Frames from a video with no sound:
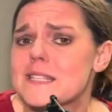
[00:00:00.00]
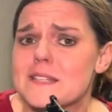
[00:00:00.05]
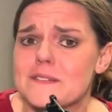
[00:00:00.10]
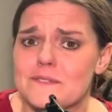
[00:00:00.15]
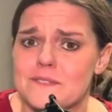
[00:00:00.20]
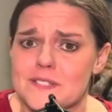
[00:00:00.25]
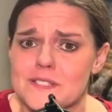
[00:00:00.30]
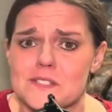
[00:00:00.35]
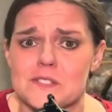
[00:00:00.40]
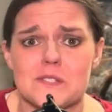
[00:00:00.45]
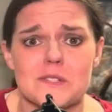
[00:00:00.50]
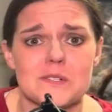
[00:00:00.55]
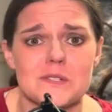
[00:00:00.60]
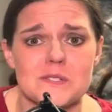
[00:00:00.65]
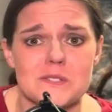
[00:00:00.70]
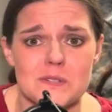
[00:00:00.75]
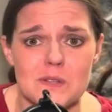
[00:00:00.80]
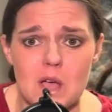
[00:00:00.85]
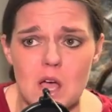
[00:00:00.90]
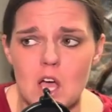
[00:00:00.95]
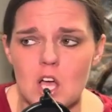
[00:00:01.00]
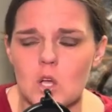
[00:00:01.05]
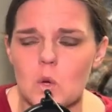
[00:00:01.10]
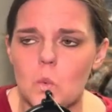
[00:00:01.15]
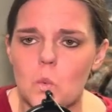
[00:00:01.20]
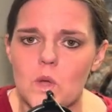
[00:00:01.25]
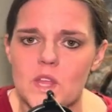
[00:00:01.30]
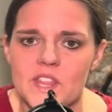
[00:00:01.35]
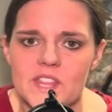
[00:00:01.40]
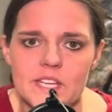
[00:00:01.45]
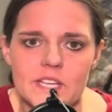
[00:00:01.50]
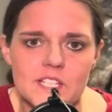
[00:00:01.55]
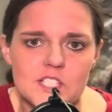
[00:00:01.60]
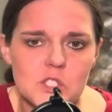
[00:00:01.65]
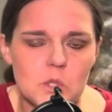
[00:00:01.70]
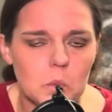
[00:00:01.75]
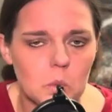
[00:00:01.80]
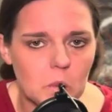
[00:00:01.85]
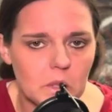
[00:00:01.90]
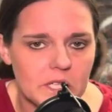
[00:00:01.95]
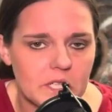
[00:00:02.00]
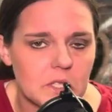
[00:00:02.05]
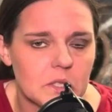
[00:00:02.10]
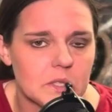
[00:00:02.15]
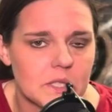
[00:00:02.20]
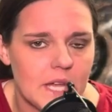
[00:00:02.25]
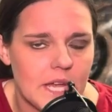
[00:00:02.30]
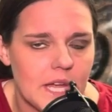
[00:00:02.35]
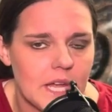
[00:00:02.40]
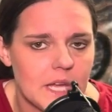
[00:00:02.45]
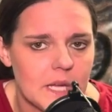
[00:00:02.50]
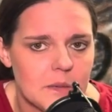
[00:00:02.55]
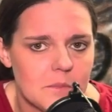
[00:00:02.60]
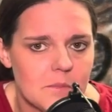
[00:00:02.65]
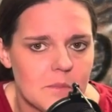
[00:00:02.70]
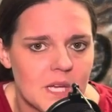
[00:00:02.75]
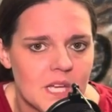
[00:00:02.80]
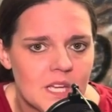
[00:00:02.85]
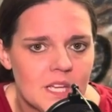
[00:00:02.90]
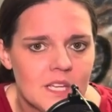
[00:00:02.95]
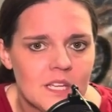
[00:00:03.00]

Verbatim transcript: the visitor's log with his real name.